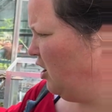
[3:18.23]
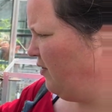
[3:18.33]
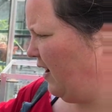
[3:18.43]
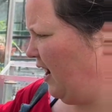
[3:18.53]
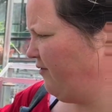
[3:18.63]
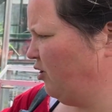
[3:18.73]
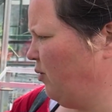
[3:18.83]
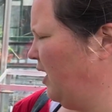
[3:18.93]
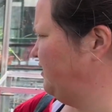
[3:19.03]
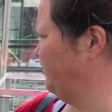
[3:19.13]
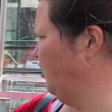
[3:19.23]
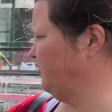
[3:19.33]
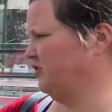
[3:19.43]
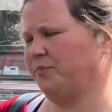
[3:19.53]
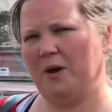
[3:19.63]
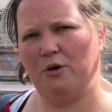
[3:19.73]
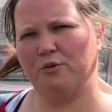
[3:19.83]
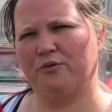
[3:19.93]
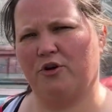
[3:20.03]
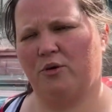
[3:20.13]
that haven't quite started to poke
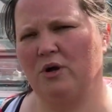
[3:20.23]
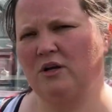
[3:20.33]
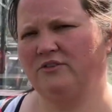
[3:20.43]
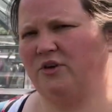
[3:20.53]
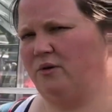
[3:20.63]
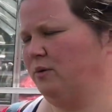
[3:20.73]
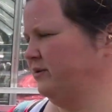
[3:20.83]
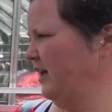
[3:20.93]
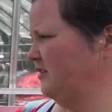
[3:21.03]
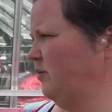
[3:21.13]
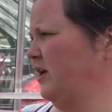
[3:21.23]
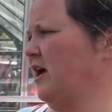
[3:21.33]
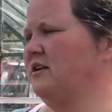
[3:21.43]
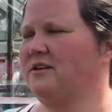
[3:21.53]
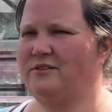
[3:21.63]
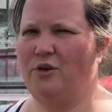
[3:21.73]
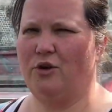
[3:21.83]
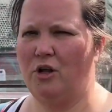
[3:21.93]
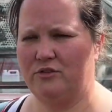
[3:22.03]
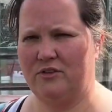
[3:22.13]
through. So it was last weekend I sowed
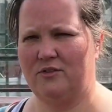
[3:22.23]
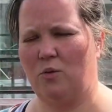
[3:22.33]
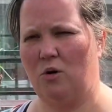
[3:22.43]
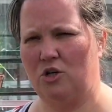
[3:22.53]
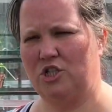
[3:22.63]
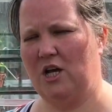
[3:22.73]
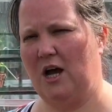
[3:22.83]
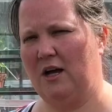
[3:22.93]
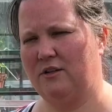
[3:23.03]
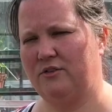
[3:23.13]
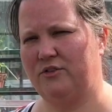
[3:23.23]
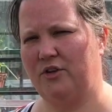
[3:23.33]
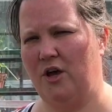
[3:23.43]
loads of squash and